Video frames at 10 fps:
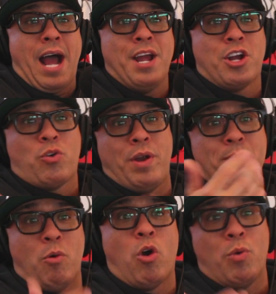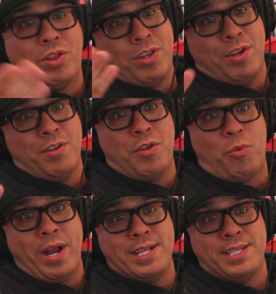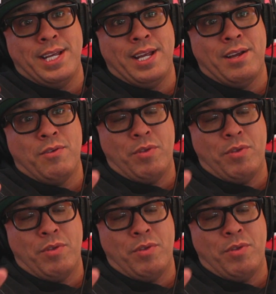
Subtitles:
I agree more with the raising,